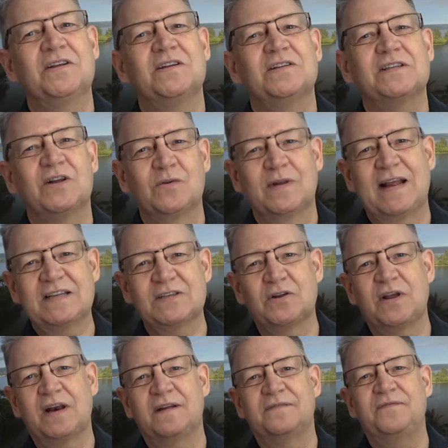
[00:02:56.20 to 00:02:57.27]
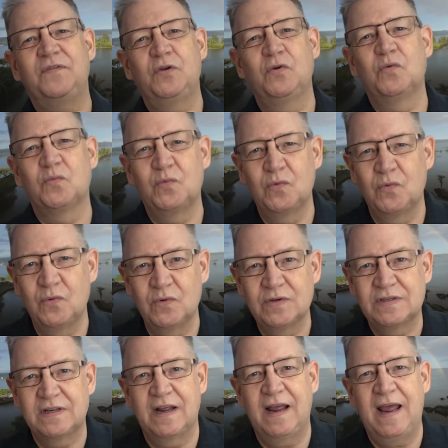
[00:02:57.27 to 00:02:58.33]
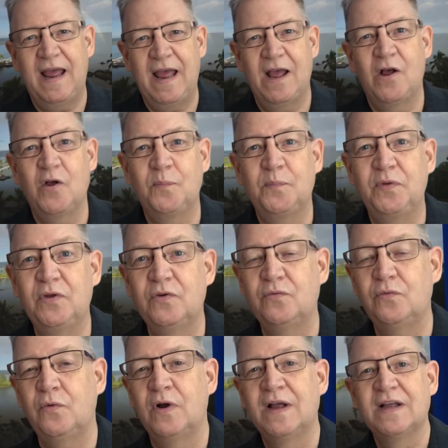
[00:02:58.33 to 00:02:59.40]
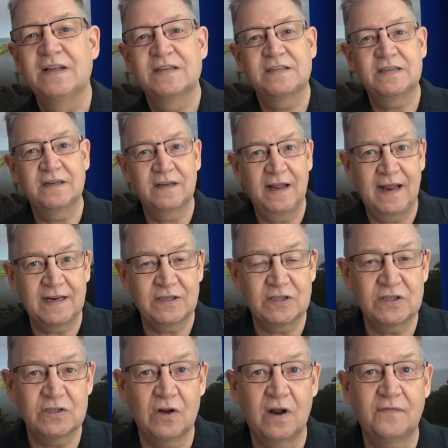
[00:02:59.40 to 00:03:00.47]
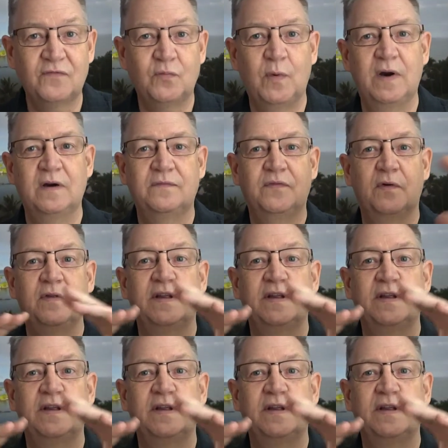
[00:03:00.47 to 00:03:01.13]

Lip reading: So let's look at a few rules to help you select software for